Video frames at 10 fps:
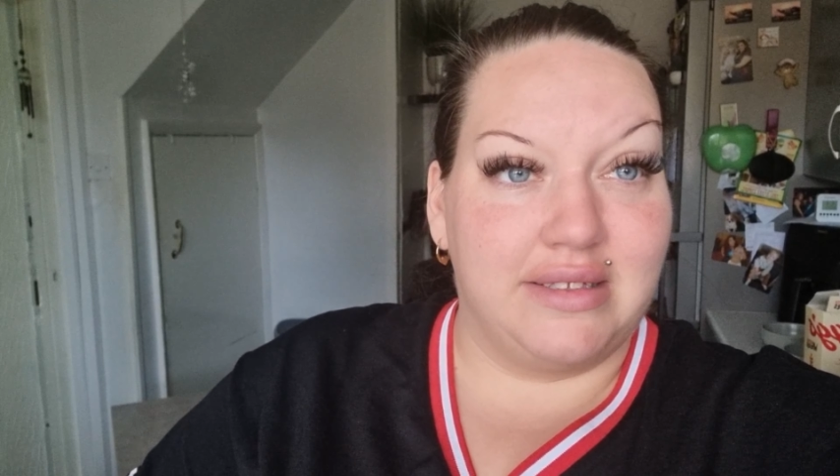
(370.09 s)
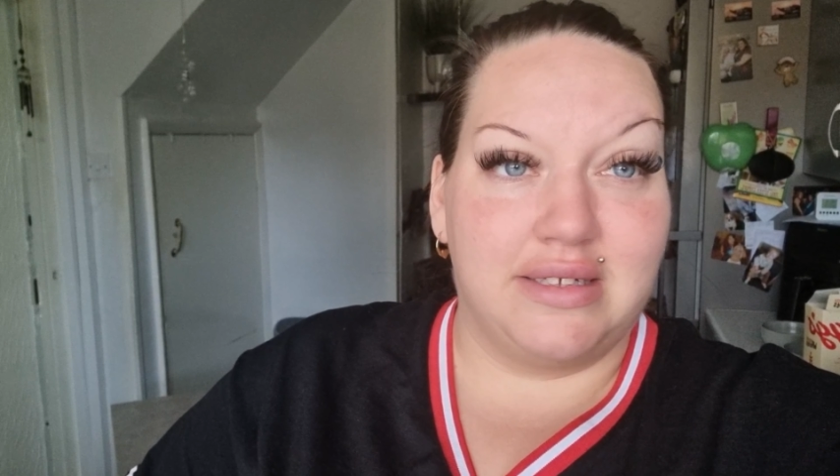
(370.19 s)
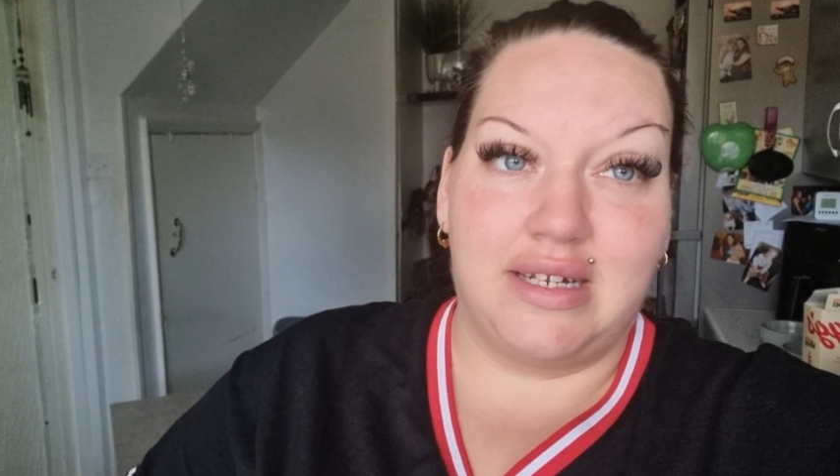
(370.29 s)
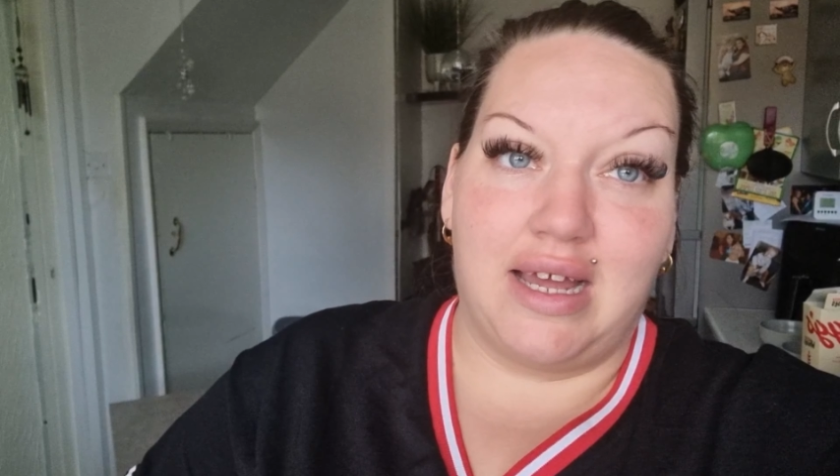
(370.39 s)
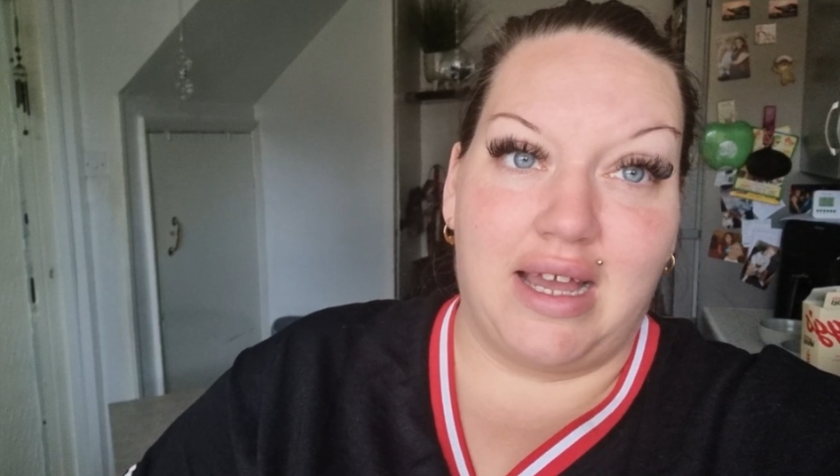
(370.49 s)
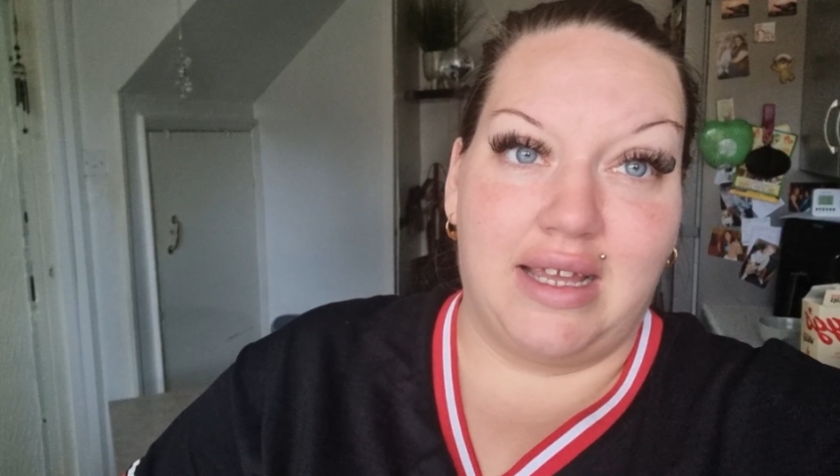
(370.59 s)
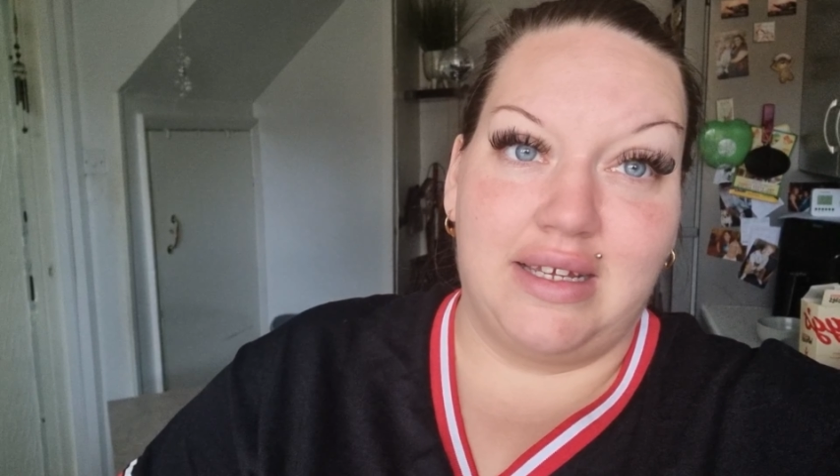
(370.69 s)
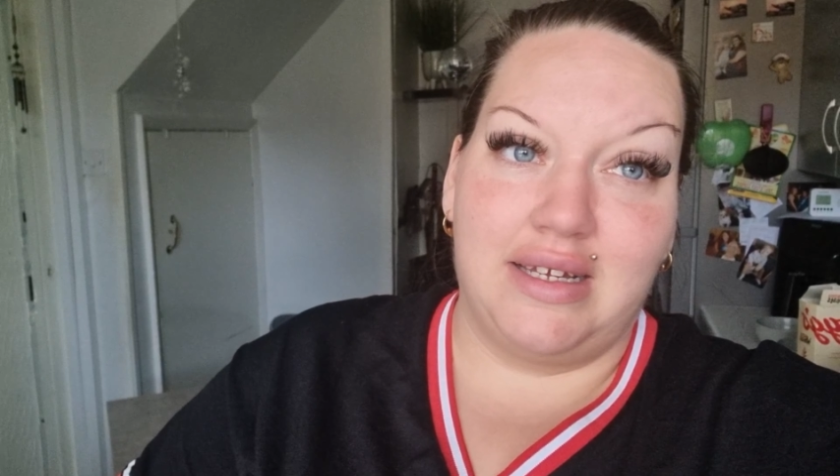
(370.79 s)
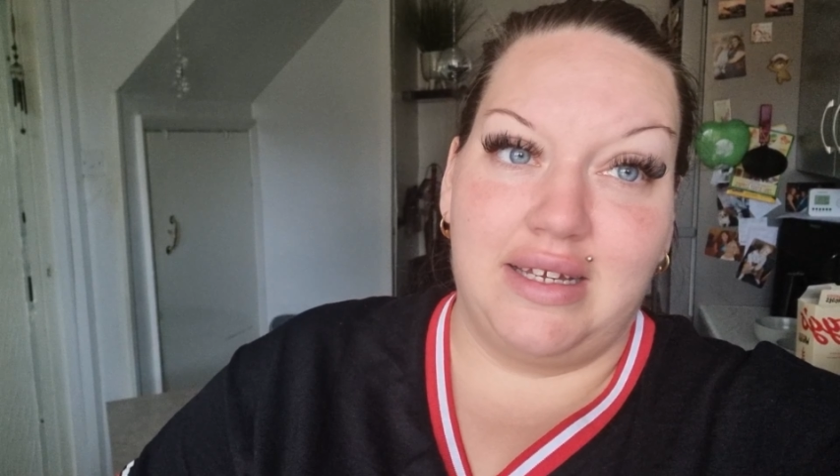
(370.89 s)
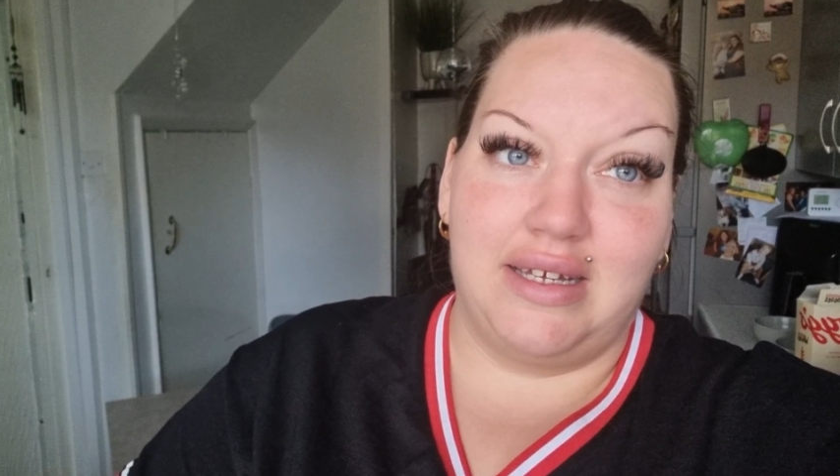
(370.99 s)

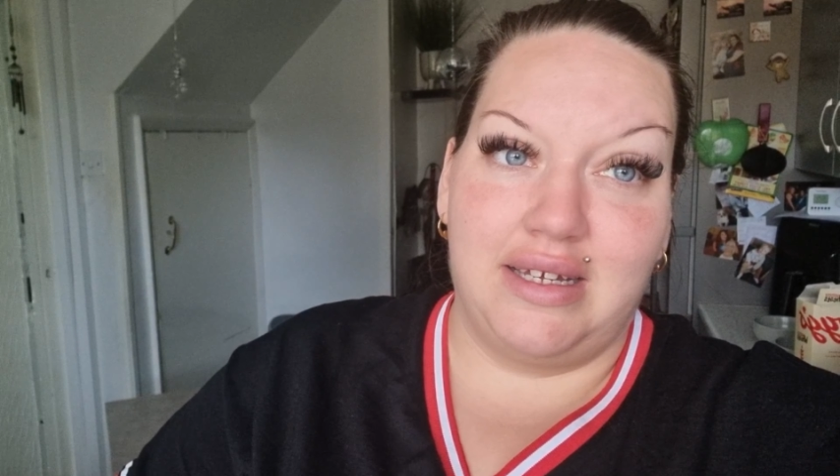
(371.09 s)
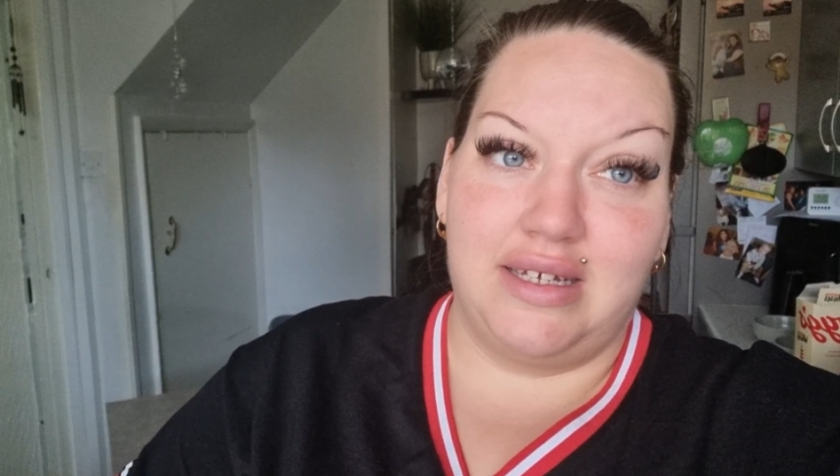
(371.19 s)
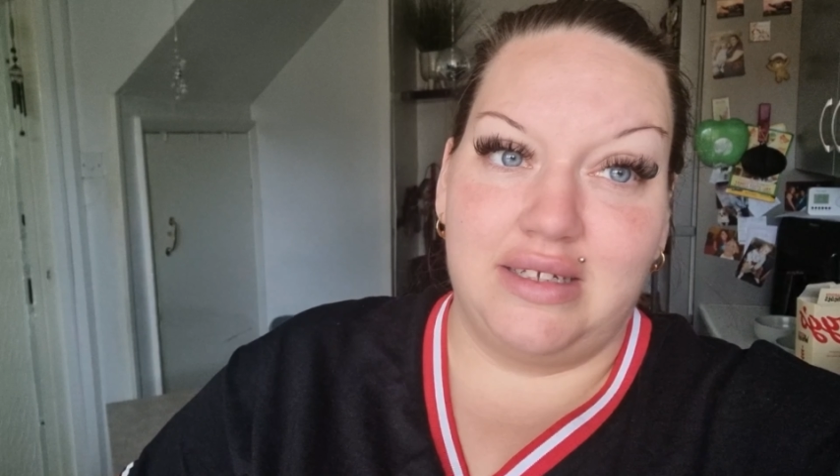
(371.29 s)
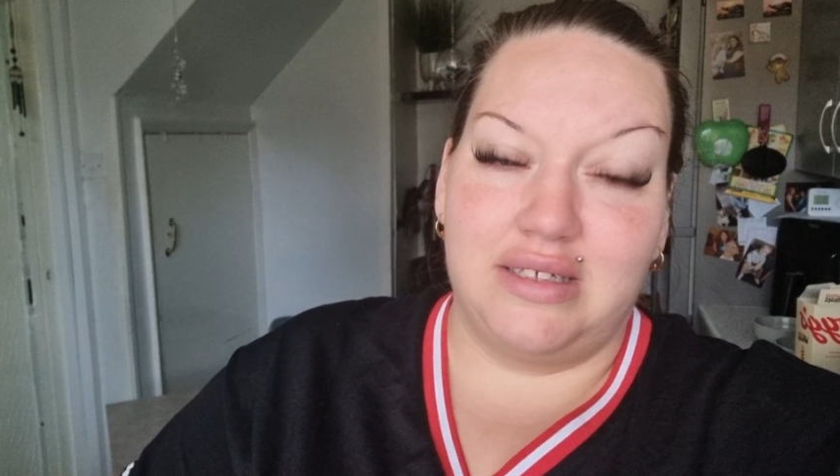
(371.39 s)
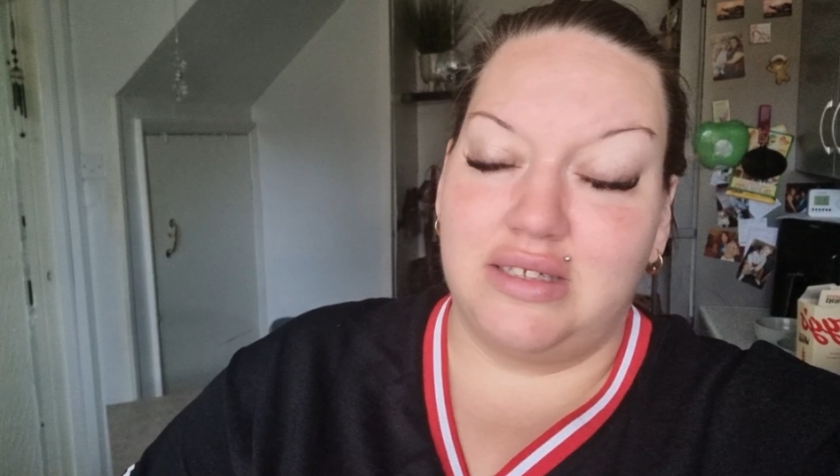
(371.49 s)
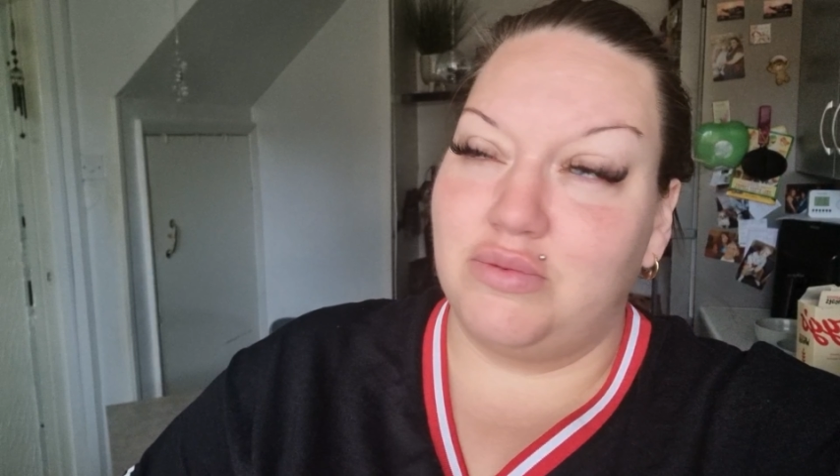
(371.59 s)
today is,